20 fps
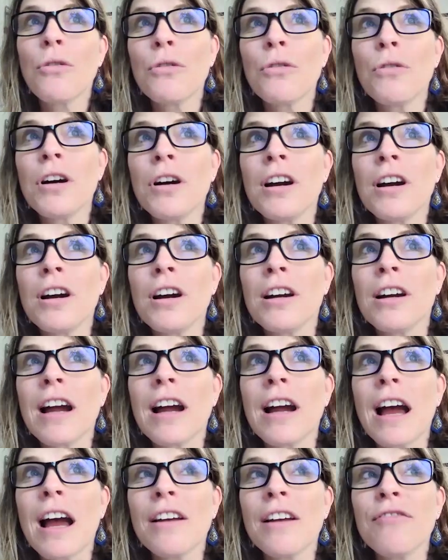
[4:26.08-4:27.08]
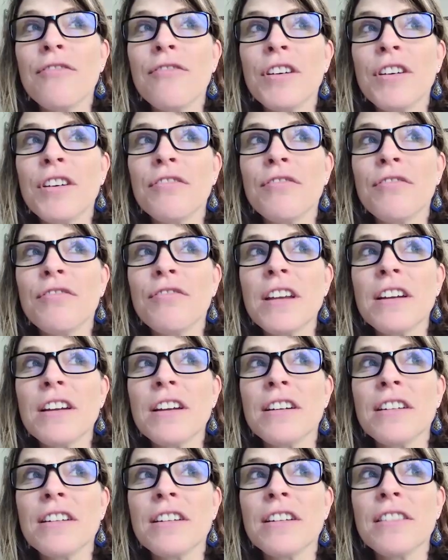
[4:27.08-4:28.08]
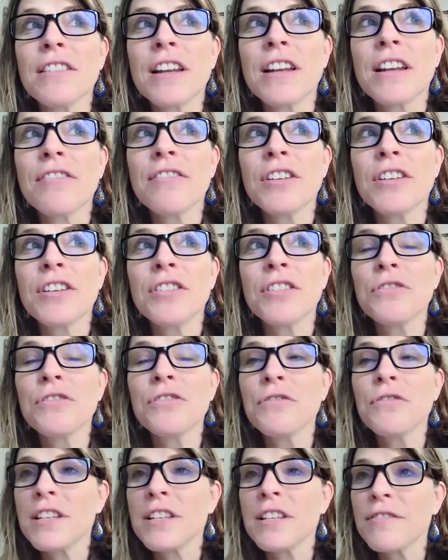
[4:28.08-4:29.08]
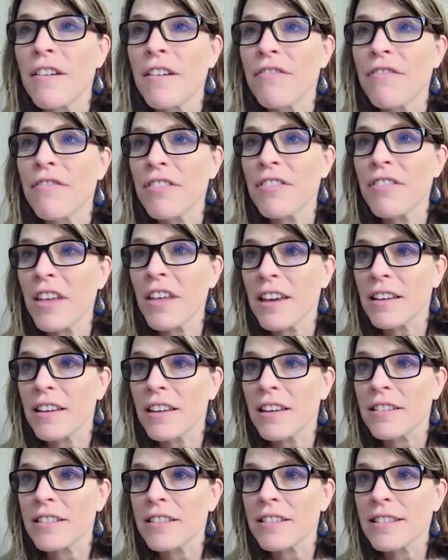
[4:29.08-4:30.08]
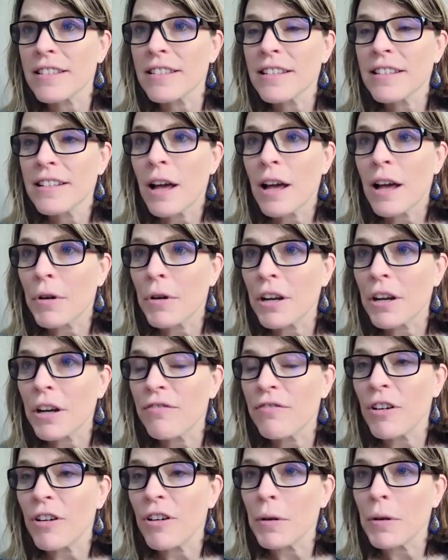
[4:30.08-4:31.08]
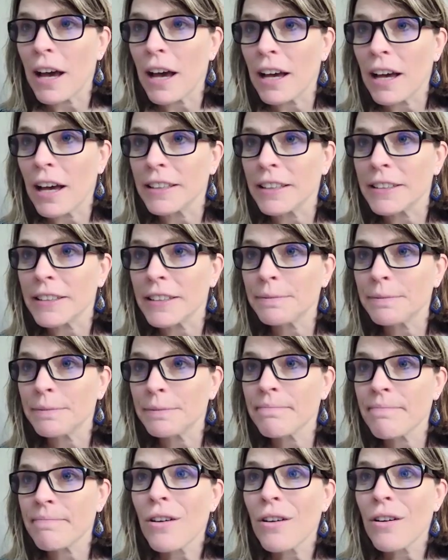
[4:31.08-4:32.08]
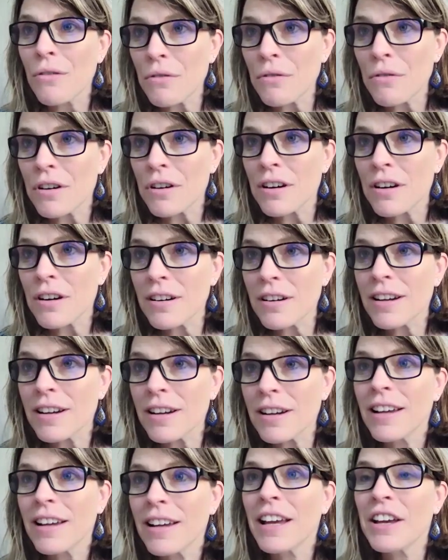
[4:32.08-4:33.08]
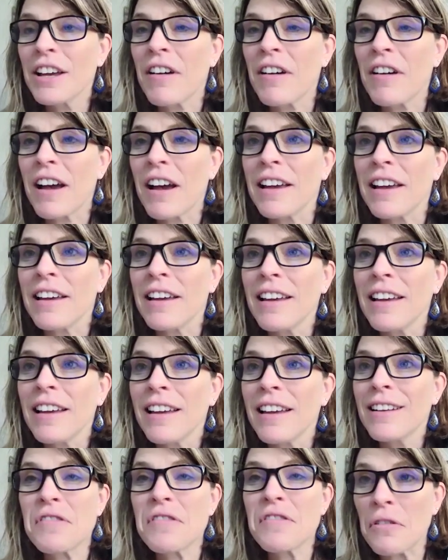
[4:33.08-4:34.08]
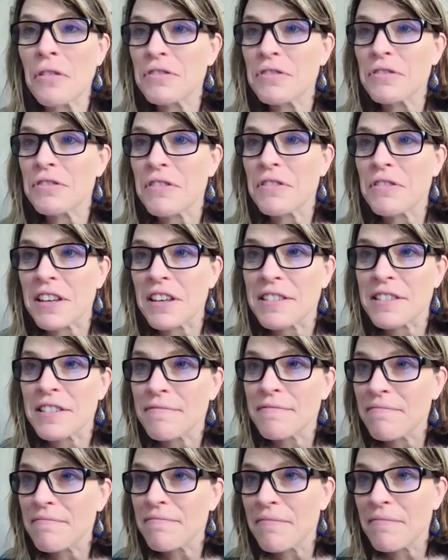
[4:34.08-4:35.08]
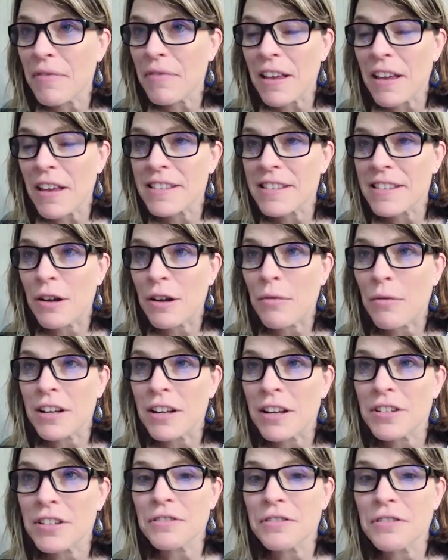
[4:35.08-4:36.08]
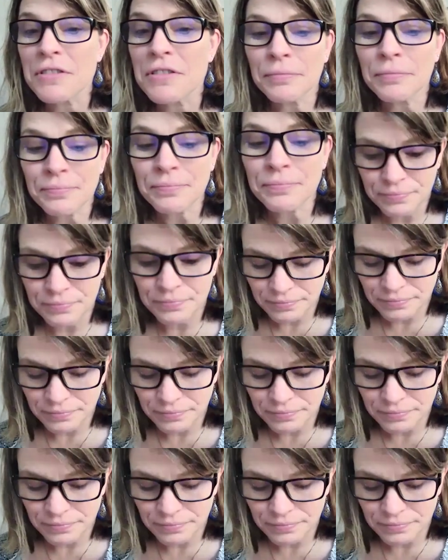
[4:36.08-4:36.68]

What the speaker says: Or I feel fear that if I don't do these 5 things, I'm going to fall behind. Or if I don't do these things that I want to do,